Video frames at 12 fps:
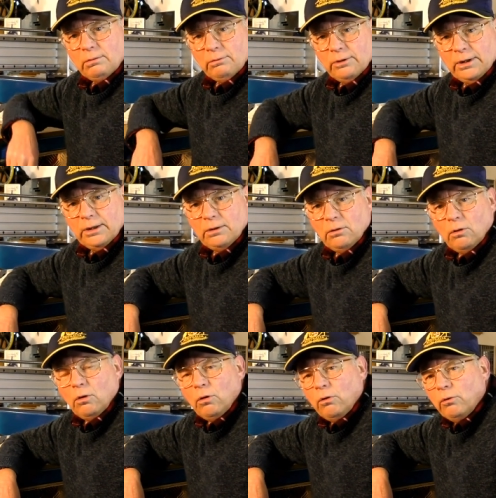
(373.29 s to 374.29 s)
then
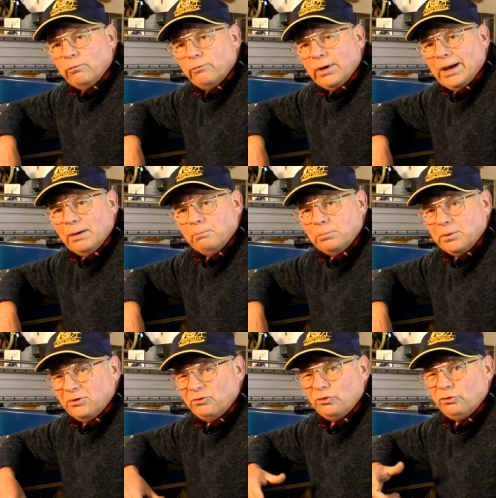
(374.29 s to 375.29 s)
of
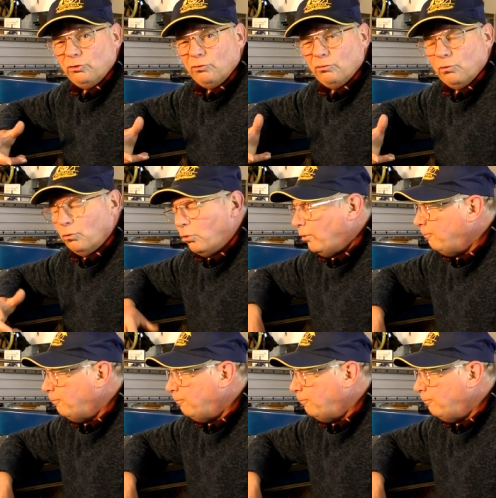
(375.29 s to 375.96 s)
ampage draw.